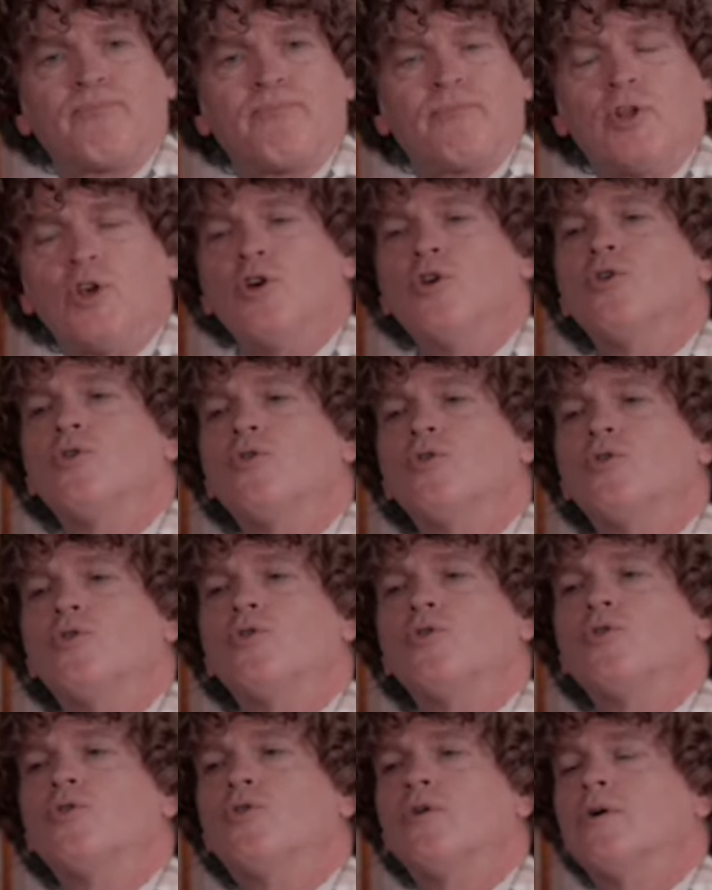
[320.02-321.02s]

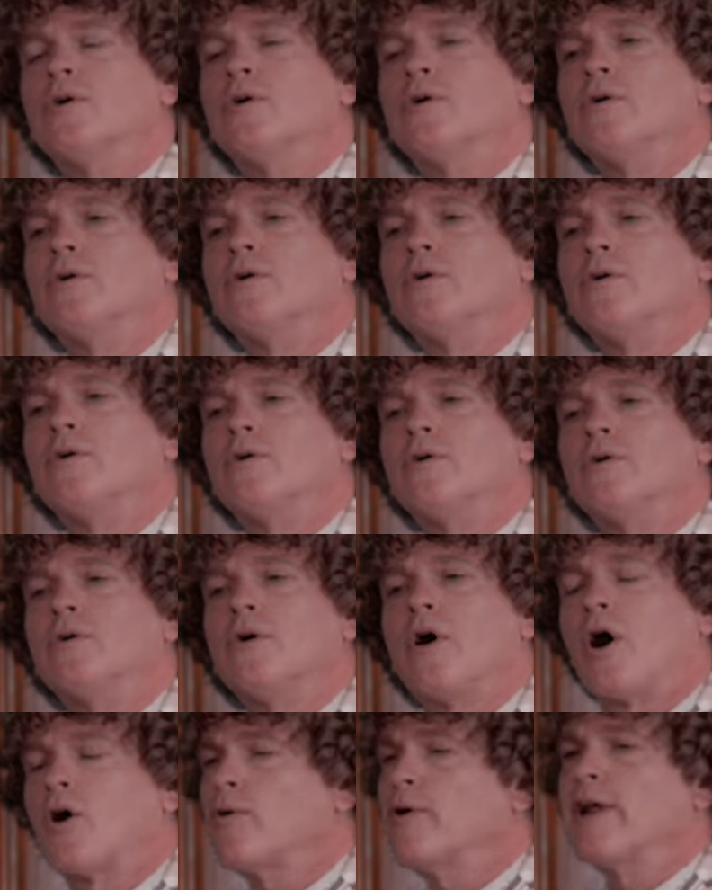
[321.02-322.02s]
you
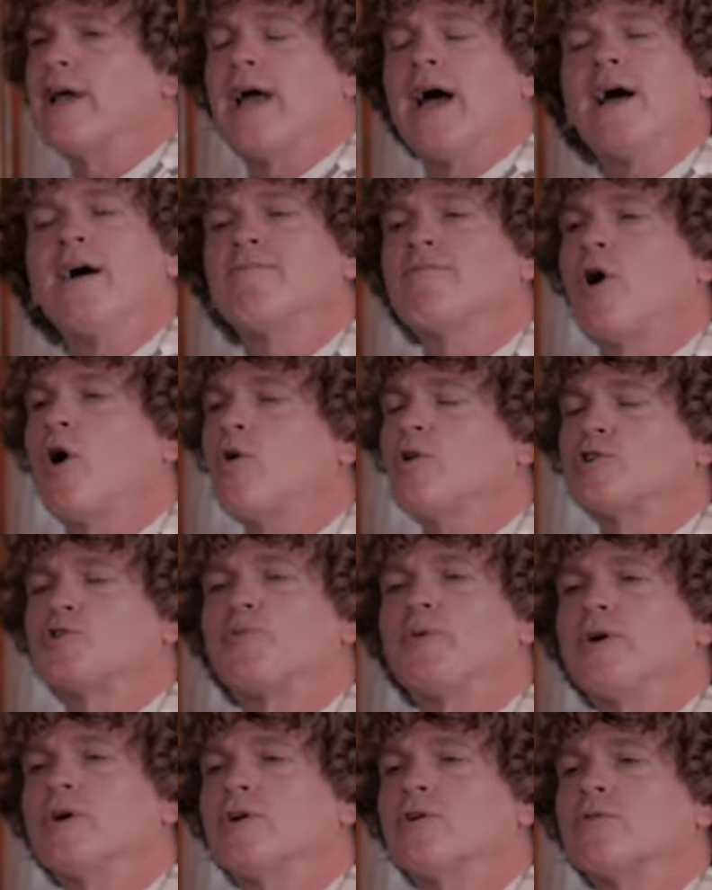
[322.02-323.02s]
already have the Holy
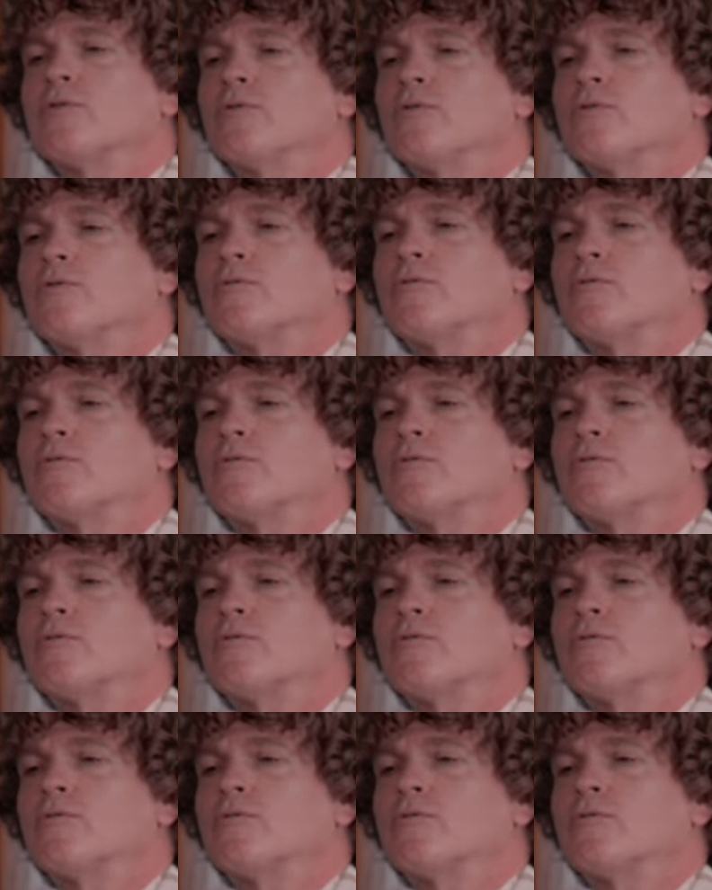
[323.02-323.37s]
Spirit.